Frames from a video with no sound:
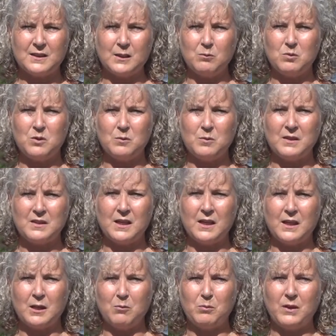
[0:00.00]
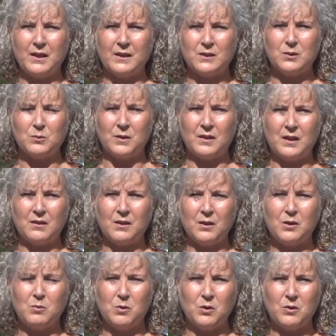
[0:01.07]
seems to be taking place within the
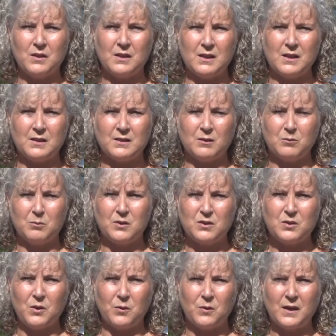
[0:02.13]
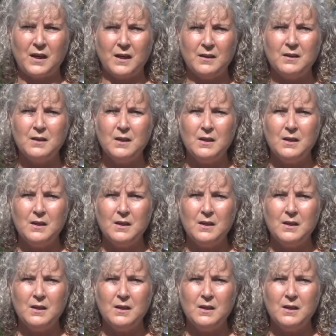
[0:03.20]
communities of Muskoka